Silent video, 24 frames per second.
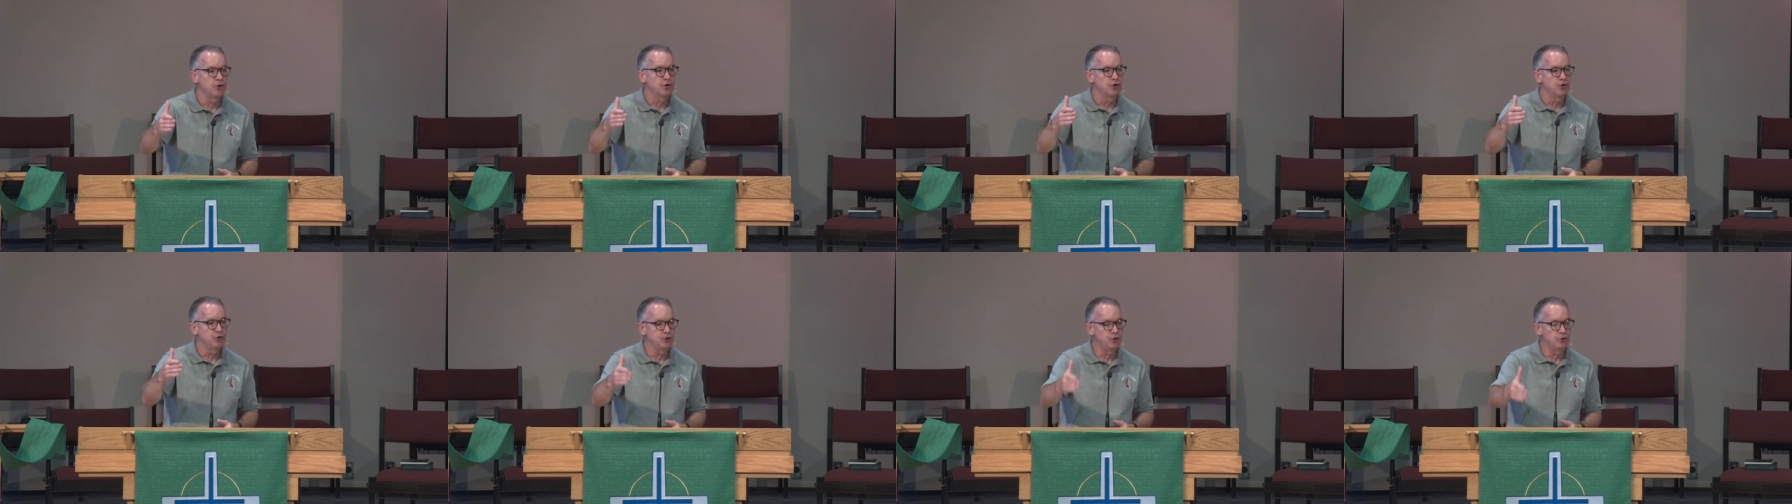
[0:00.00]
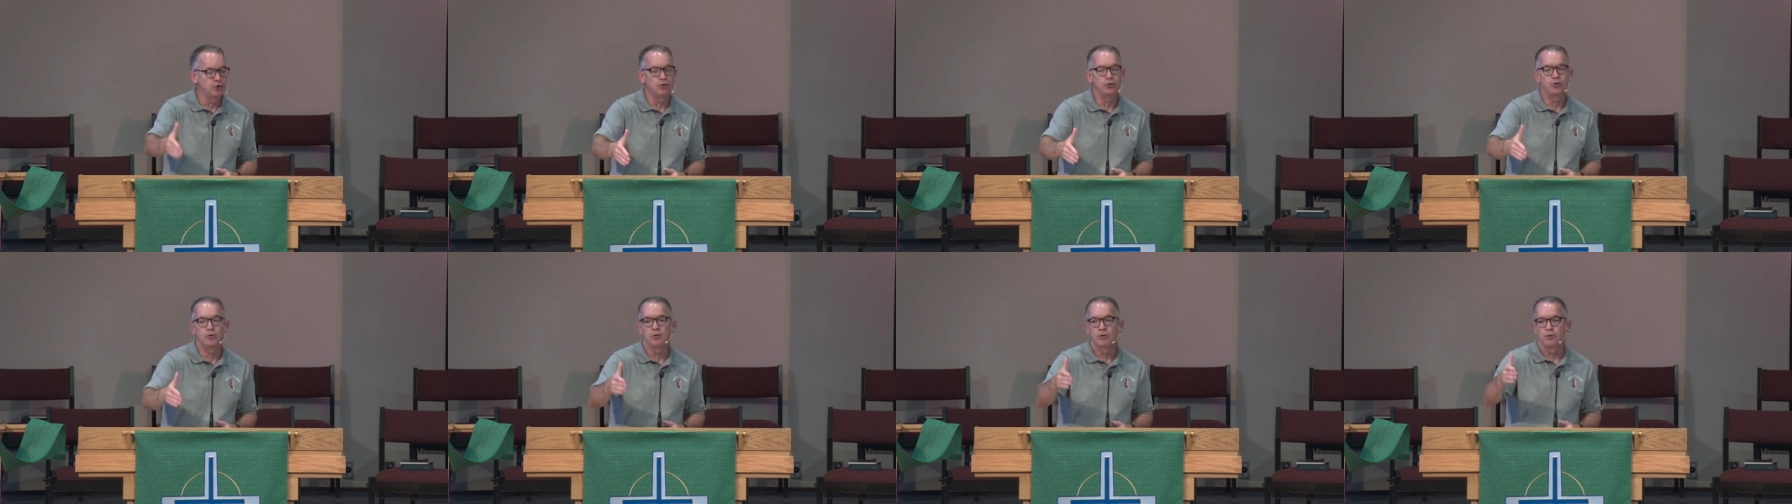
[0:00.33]

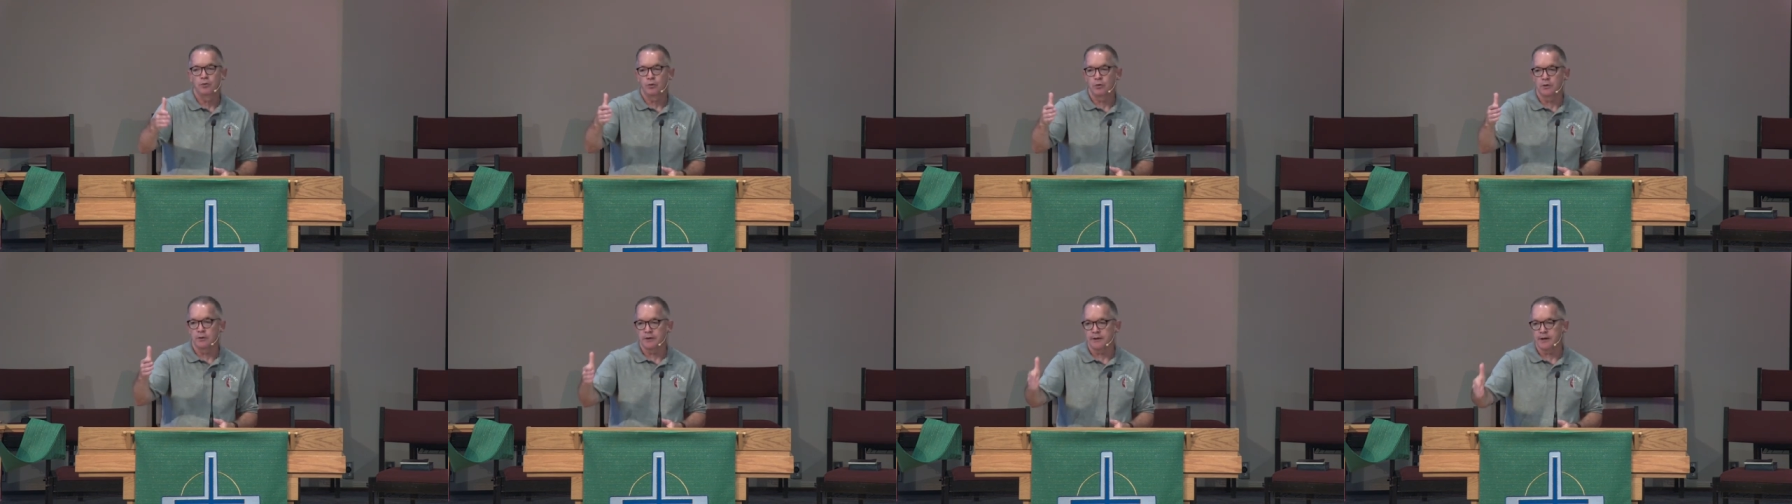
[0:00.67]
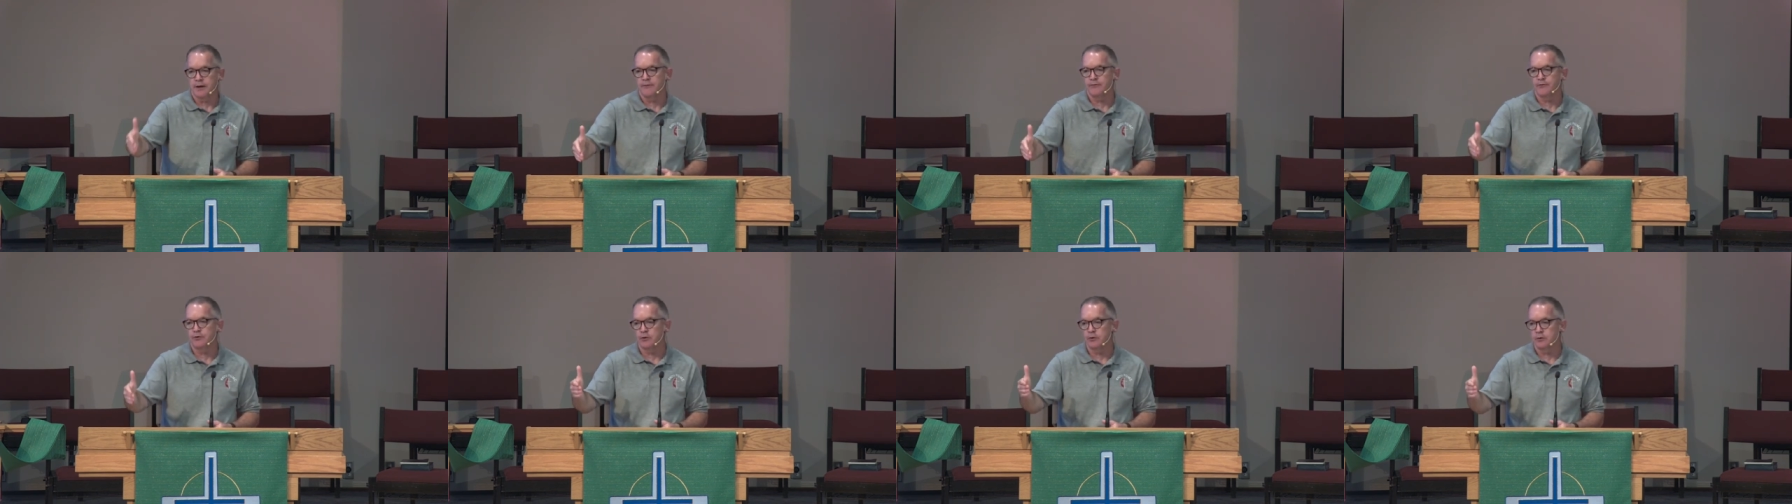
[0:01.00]
you will
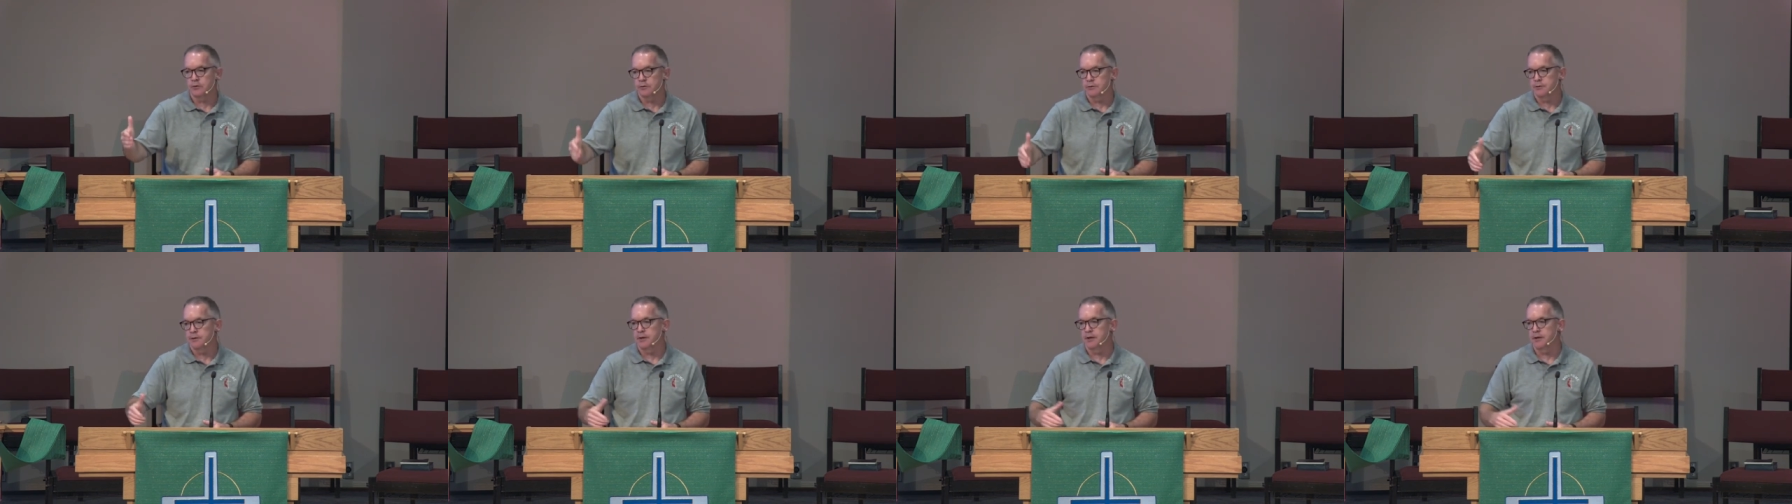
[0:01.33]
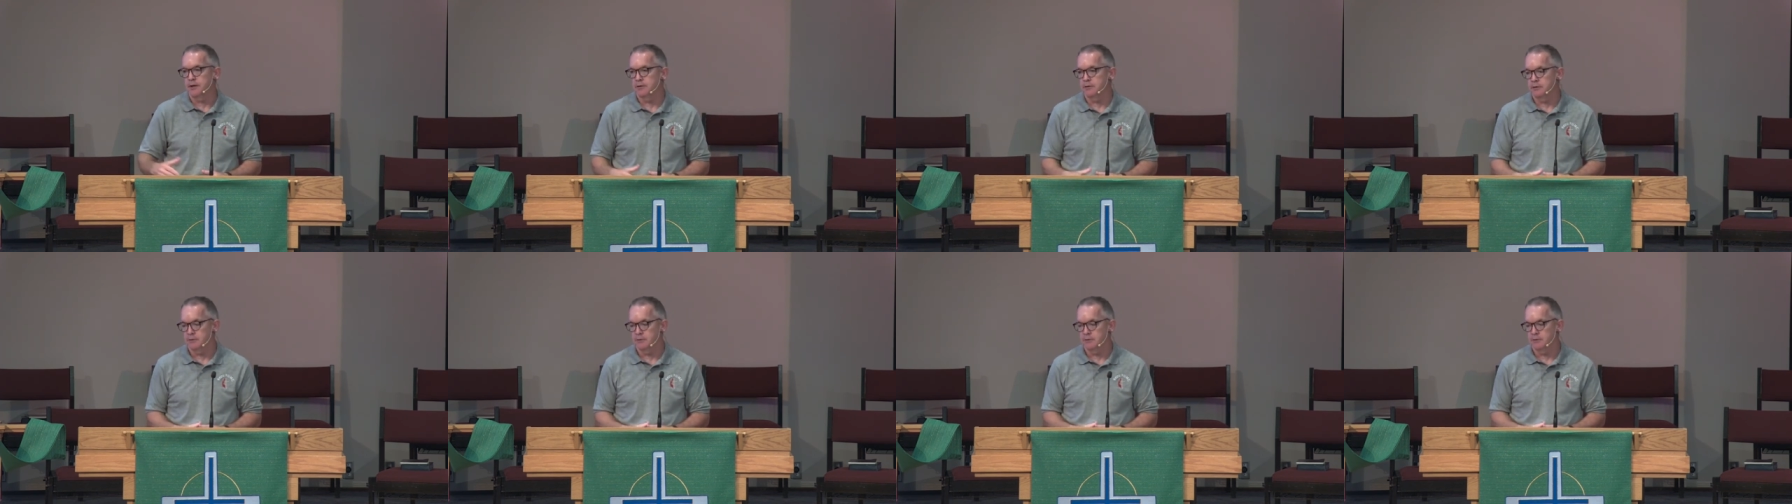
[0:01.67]
ever need.